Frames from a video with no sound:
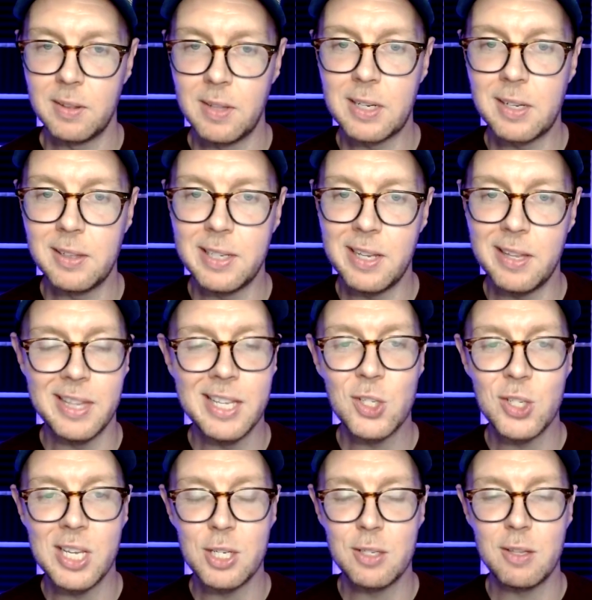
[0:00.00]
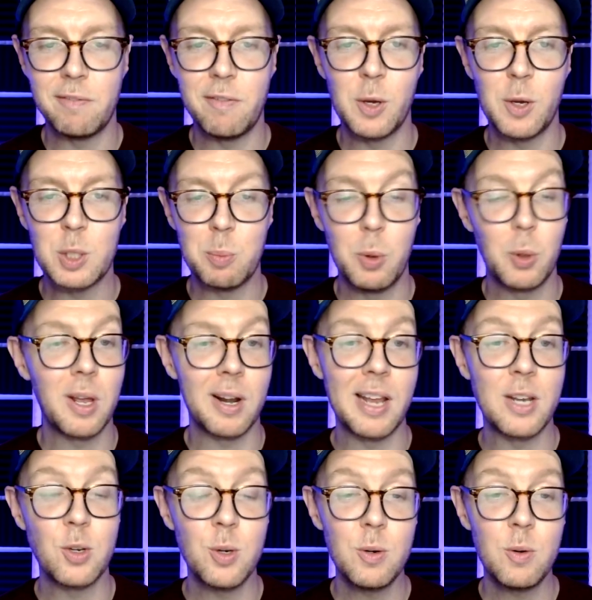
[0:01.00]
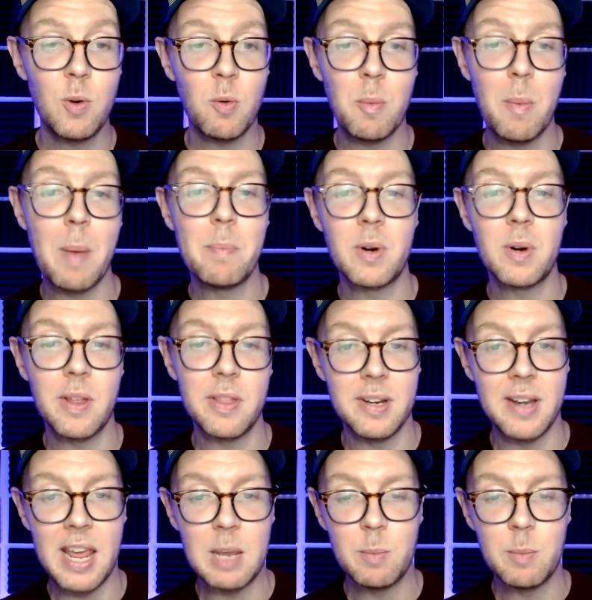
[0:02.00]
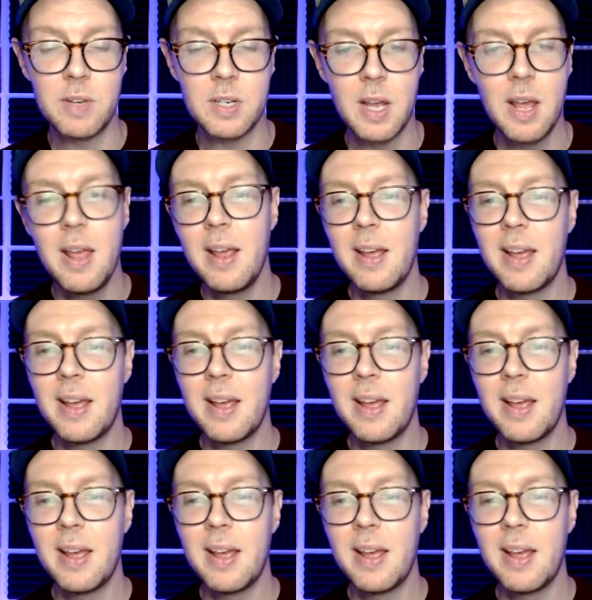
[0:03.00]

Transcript: luckily this is the first book, and I do remember the name of it.